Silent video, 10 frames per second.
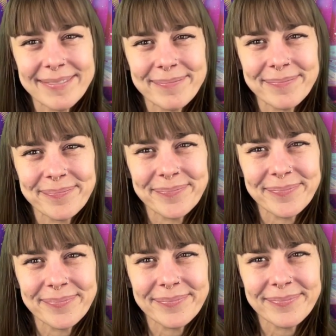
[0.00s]

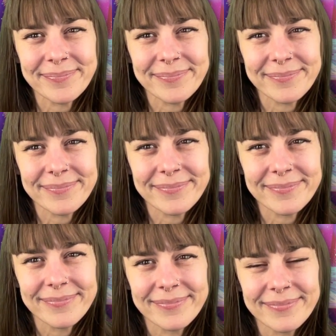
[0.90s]

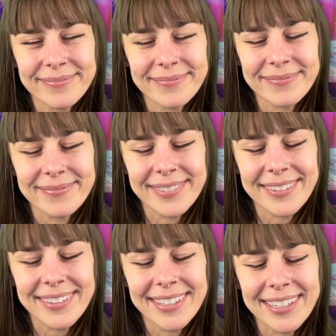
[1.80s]

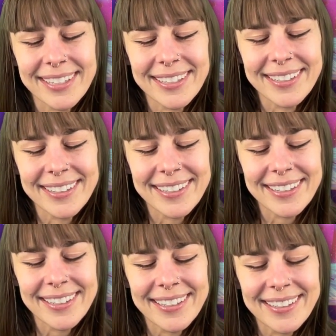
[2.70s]

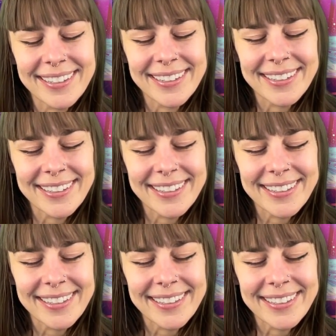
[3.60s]
No one is speaking in this clip.